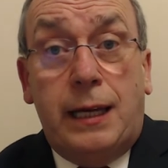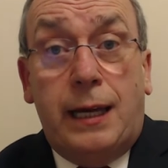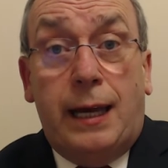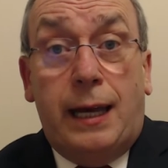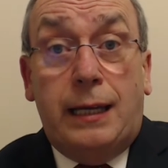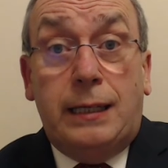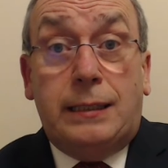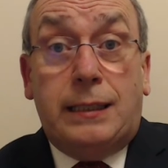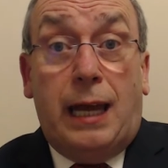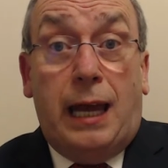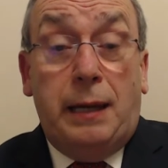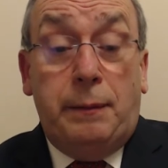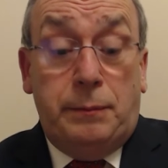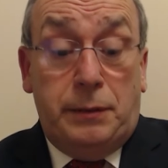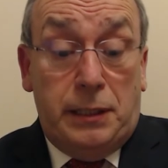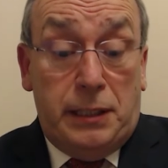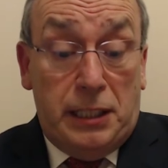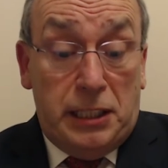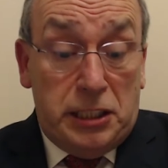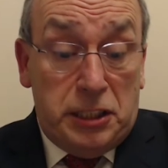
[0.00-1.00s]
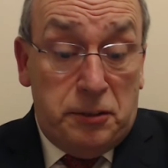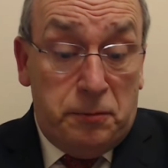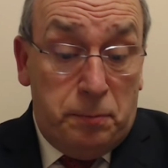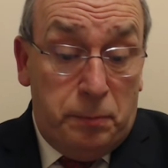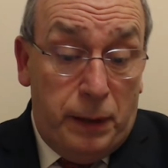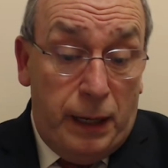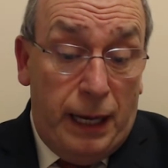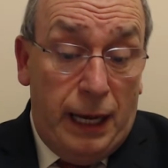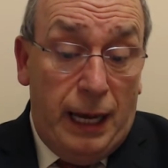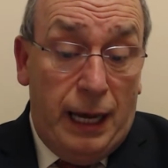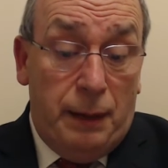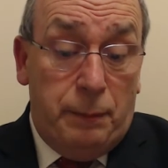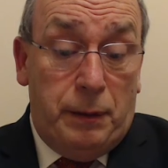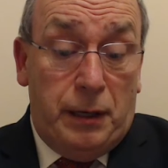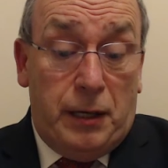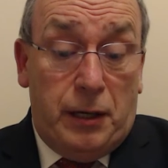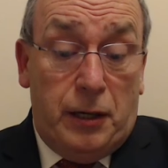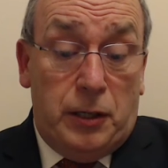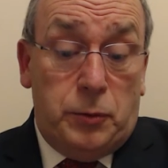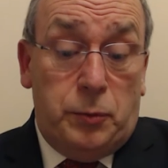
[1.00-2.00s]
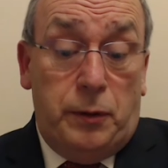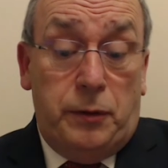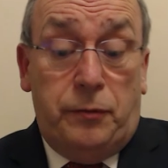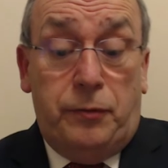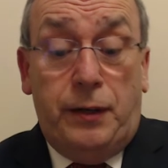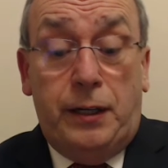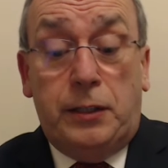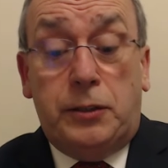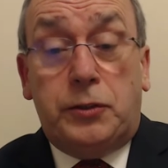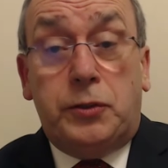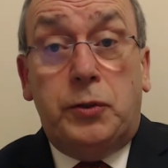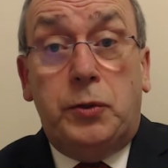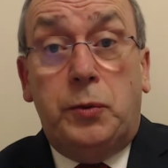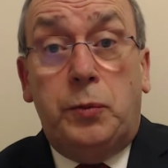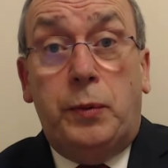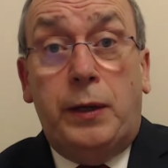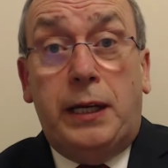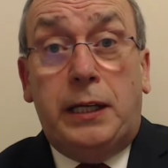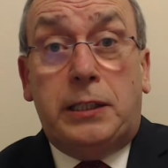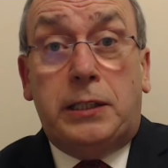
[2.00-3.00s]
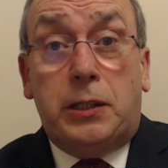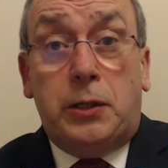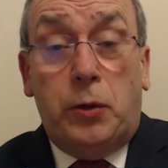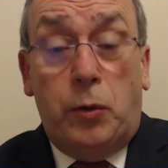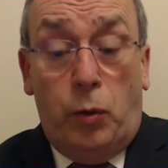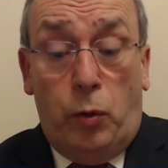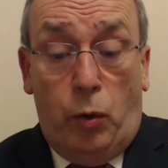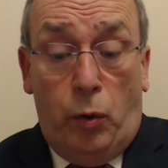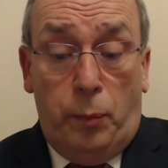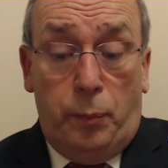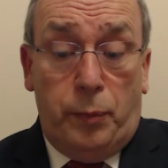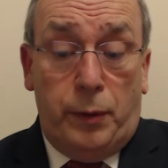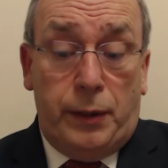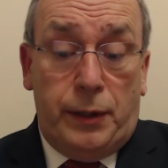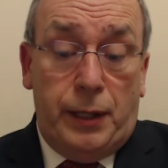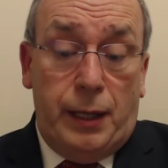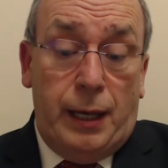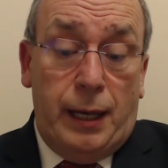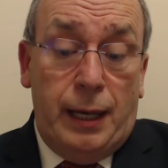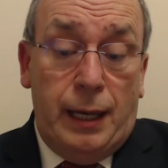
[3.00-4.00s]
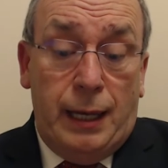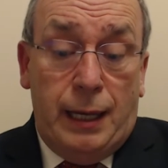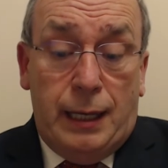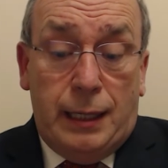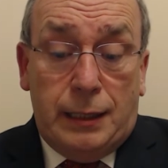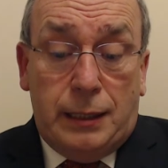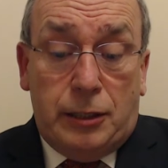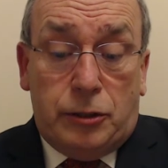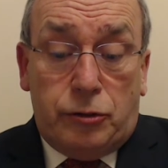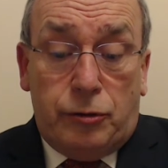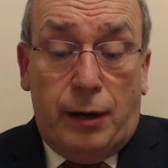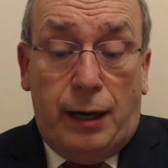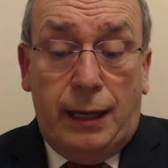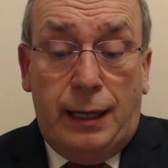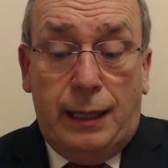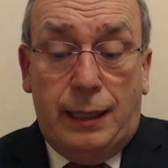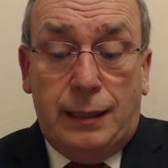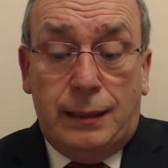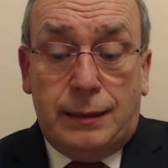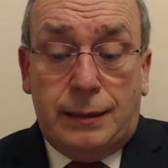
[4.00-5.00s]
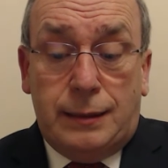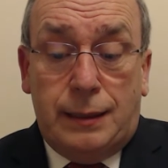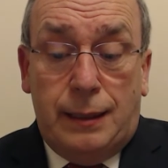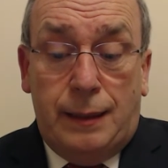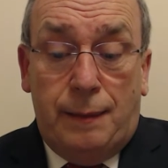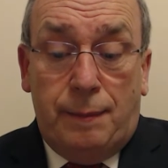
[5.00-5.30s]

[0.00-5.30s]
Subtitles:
in times of despair because we feel too weak to cope with the trials